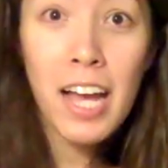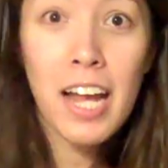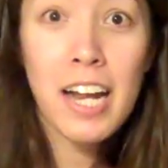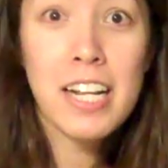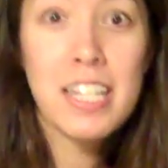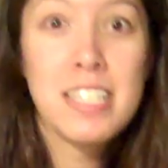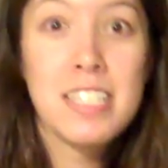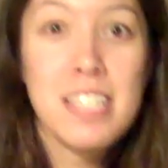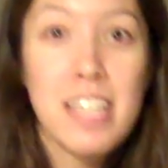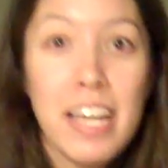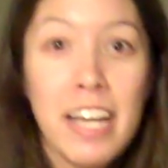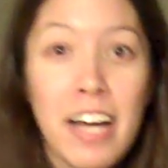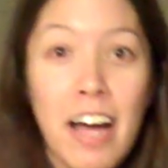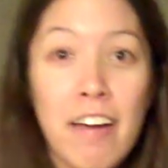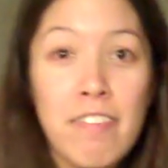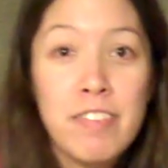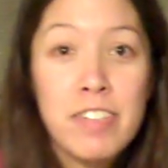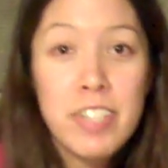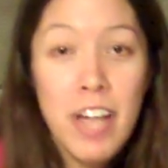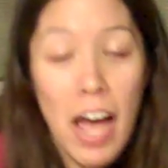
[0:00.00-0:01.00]
and it's like
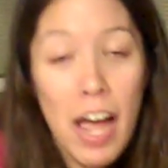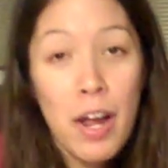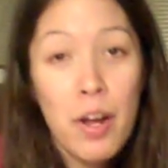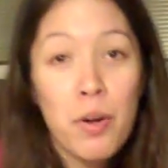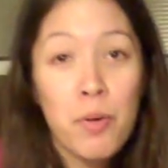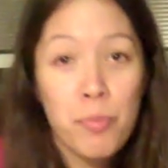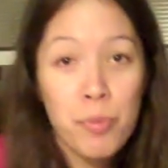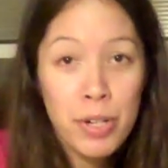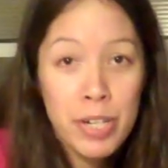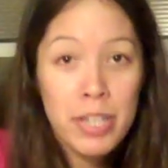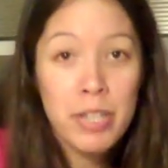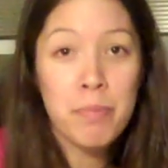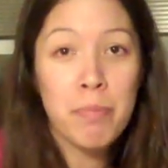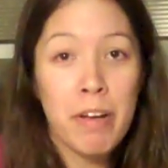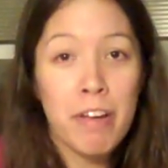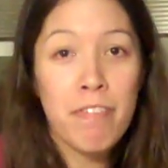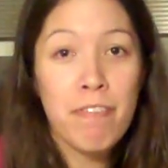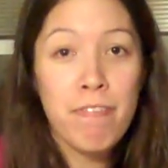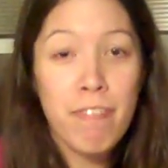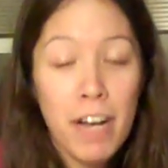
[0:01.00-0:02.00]
I've diarrheaed
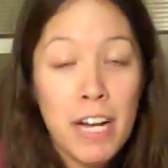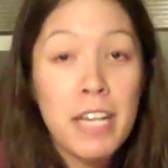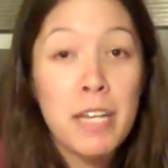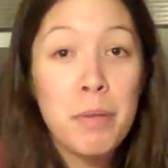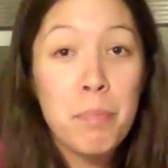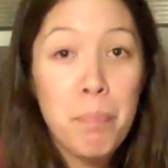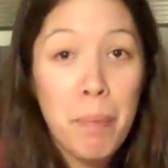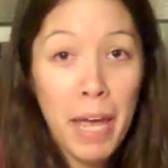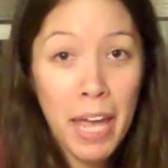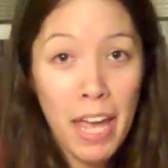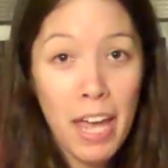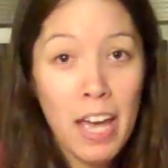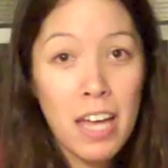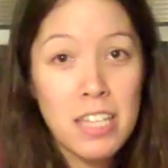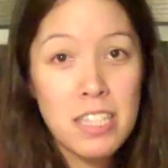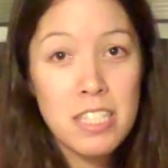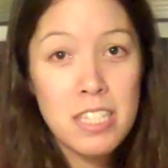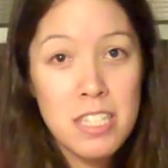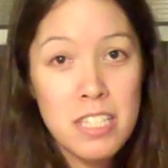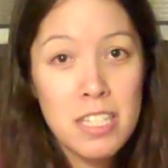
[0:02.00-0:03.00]
my fucking
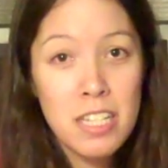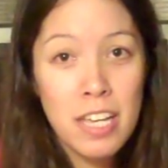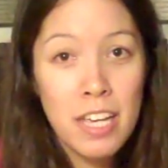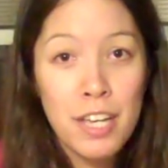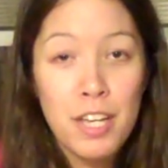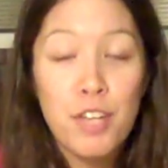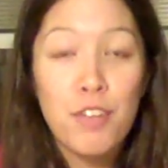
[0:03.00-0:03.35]
pants